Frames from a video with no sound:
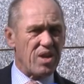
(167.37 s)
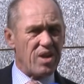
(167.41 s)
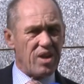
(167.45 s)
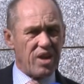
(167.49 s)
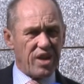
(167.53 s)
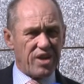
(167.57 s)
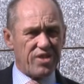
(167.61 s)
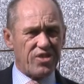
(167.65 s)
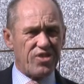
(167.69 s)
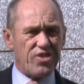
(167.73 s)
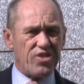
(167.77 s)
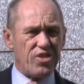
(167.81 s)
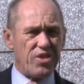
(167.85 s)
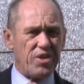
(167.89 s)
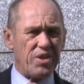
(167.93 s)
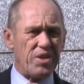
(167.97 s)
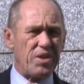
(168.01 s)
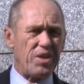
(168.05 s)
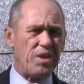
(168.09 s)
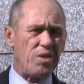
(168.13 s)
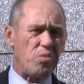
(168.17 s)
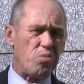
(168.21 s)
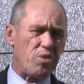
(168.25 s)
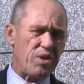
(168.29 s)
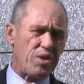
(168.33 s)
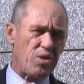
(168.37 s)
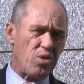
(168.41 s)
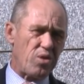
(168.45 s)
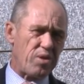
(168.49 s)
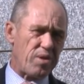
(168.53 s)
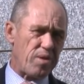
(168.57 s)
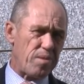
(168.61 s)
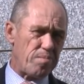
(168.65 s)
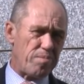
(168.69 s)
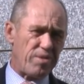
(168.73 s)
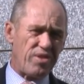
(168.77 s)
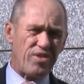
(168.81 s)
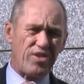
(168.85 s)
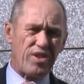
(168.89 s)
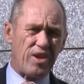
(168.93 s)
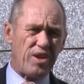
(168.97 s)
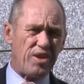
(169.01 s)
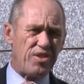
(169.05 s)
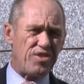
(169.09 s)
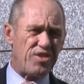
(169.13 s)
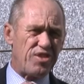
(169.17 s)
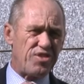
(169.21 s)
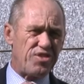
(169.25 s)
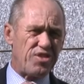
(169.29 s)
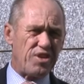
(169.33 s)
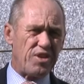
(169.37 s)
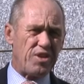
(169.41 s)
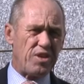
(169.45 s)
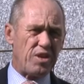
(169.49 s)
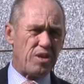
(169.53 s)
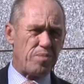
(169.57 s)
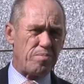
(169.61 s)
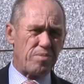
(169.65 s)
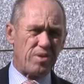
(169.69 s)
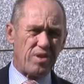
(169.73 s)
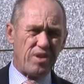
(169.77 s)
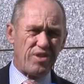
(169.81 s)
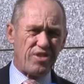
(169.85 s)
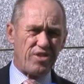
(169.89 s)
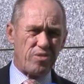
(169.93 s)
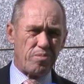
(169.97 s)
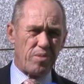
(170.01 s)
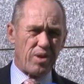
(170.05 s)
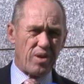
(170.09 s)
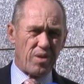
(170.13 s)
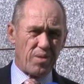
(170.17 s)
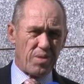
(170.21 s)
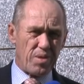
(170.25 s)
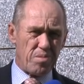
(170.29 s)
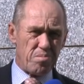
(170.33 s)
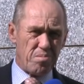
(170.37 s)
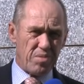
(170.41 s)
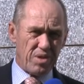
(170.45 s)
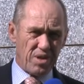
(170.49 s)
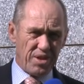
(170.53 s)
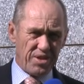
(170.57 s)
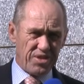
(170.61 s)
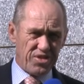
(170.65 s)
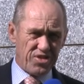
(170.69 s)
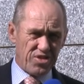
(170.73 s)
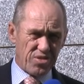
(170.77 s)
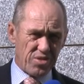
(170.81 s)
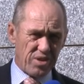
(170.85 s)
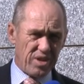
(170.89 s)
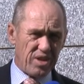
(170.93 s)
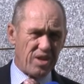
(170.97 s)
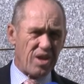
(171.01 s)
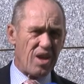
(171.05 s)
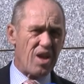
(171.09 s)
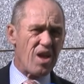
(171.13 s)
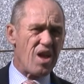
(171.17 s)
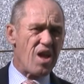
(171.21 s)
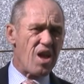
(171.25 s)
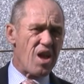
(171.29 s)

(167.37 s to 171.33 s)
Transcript: Externally, we'd look at the percentage of GDP spent on the military,